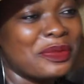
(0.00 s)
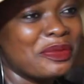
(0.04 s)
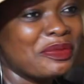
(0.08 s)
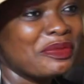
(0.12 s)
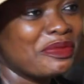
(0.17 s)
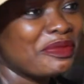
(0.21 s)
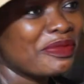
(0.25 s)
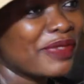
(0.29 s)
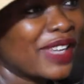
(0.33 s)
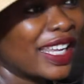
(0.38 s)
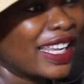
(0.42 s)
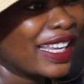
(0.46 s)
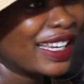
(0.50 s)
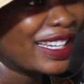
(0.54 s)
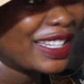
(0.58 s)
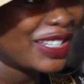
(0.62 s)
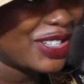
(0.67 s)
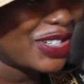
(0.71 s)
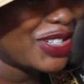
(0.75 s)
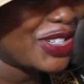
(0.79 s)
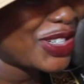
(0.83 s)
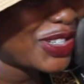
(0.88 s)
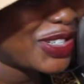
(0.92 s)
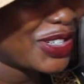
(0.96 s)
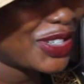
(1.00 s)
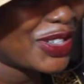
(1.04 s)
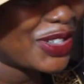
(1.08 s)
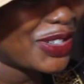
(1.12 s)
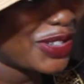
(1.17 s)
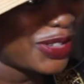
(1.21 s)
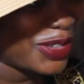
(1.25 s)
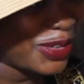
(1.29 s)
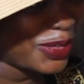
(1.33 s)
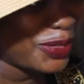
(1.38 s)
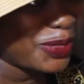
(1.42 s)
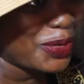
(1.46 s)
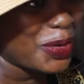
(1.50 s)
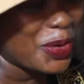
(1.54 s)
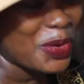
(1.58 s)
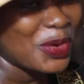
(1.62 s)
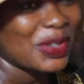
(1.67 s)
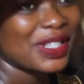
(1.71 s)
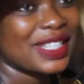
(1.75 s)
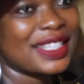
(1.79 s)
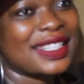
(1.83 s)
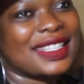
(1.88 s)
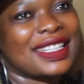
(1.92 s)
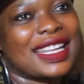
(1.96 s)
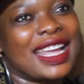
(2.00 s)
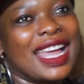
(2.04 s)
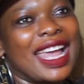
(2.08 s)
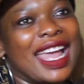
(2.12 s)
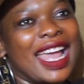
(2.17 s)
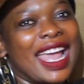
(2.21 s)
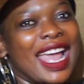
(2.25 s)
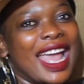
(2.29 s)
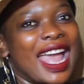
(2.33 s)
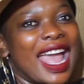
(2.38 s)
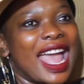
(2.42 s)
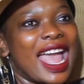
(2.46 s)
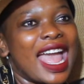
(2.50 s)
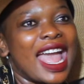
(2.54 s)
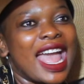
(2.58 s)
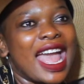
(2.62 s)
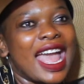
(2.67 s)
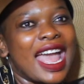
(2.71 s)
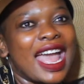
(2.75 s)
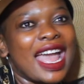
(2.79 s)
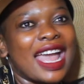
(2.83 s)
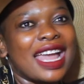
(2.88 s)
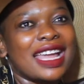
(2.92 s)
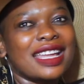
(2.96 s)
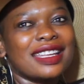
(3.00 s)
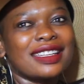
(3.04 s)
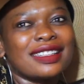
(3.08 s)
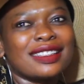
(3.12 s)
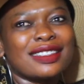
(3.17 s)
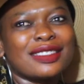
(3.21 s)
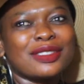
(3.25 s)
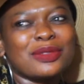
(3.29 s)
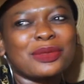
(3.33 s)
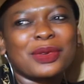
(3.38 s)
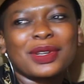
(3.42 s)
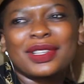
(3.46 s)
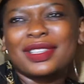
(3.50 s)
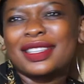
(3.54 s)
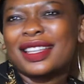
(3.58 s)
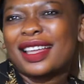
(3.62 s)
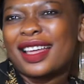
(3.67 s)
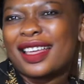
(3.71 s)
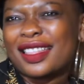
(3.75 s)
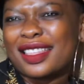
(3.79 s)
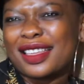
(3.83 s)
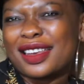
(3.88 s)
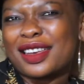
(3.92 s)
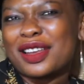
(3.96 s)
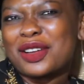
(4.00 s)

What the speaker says: English, of course. And what's the other language?